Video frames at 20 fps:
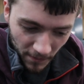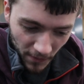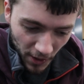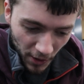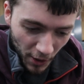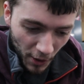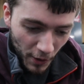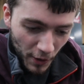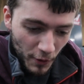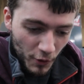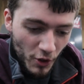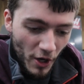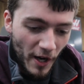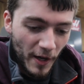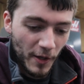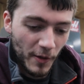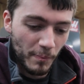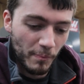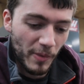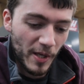you know, you try
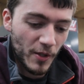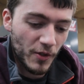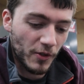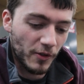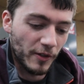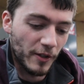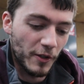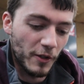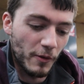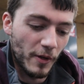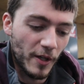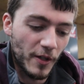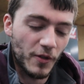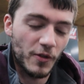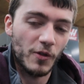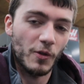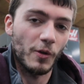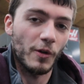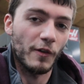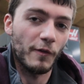to basically do any
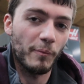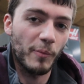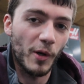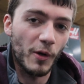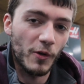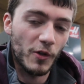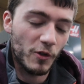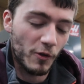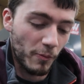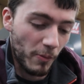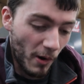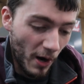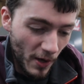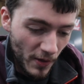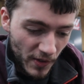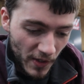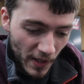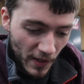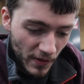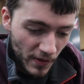sort of
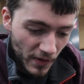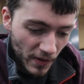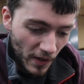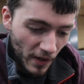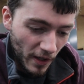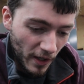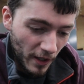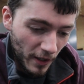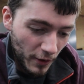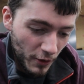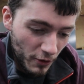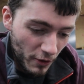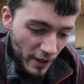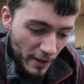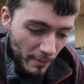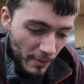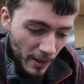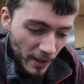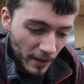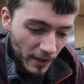post-process
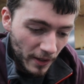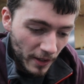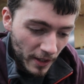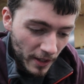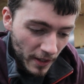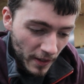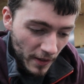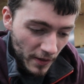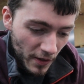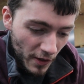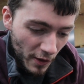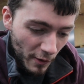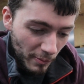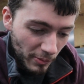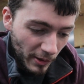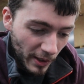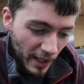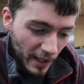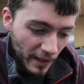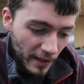treatment to the
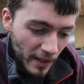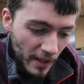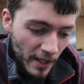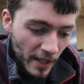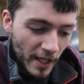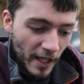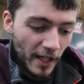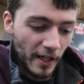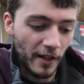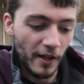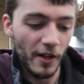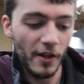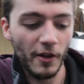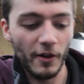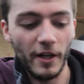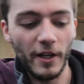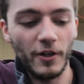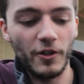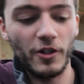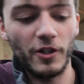blade. And another
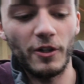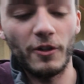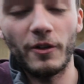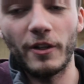issue